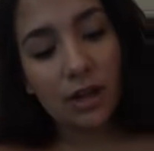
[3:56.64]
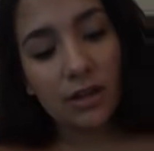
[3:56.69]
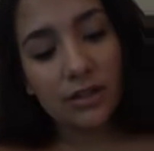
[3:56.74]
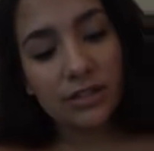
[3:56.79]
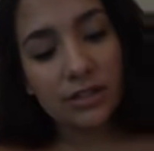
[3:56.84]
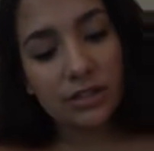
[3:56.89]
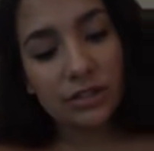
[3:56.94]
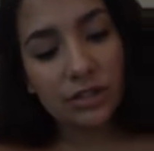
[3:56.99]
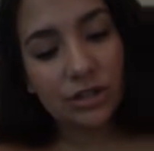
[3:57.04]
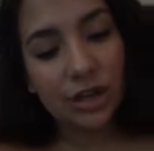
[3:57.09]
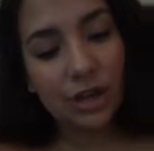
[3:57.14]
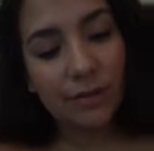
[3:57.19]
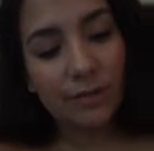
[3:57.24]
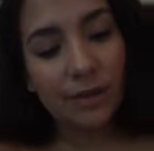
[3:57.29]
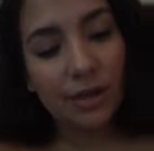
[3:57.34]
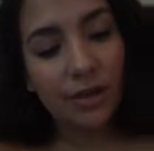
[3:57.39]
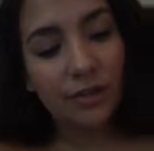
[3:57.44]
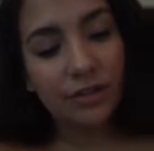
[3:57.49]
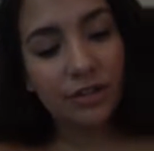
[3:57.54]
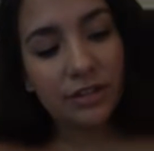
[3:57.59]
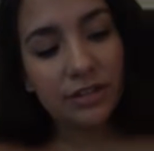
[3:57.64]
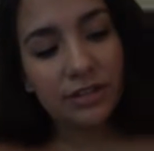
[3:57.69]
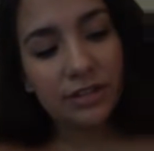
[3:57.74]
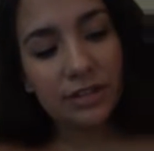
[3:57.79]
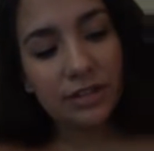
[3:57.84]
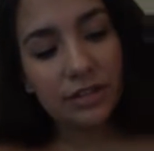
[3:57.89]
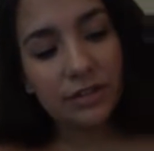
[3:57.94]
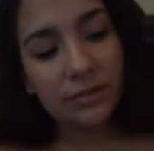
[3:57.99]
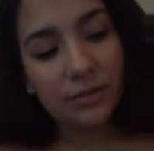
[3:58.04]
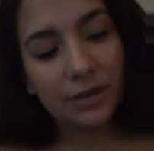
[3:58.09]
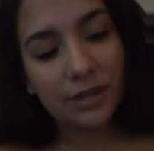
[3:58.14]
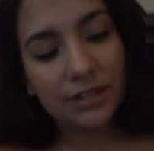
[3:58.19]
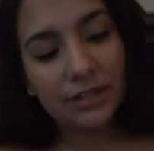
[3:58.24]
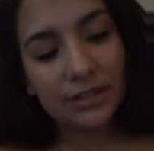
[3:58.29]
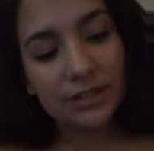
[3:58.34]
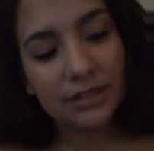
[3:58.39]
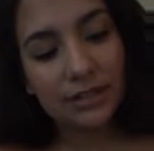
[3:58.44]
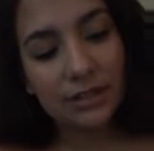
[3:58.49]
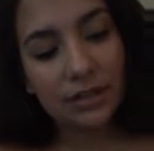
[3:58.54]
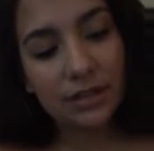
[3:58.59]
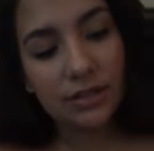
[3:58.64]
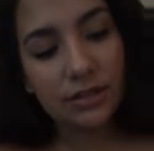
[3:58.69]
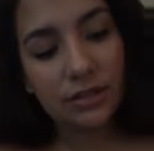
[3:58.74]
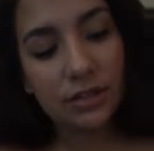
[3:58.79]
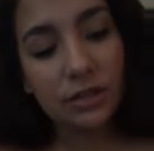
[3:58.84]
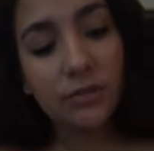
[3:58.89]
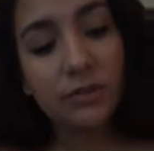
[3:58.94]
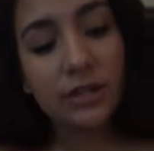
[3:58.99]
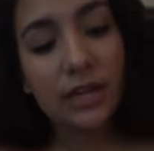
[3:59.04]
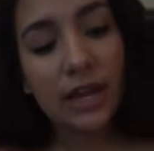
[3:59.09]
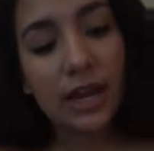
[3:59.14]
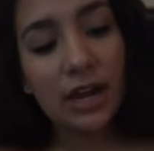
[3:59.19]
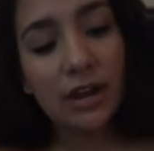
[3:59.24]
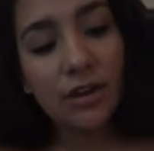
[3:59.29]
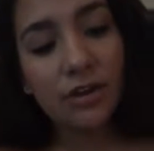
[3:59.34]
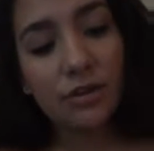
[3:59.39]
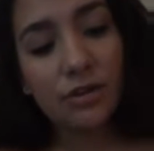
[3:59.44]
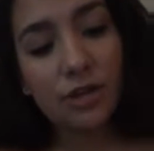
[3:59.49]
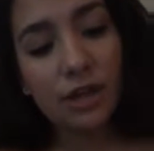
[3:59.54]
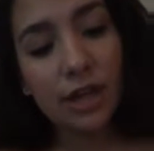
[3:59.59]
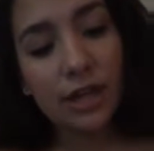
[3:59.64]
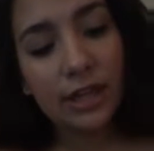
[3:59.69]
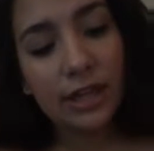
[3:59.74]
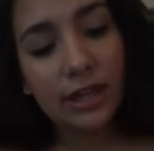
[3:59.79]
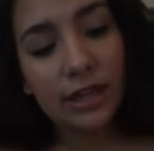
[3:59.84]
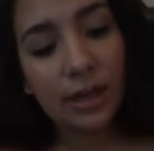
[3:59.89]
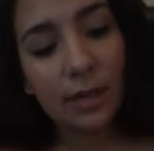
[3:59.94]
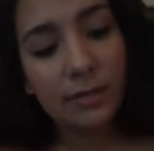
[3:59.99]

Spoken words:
Says dry mouth, dizziness, restlessness, too tired, shaky,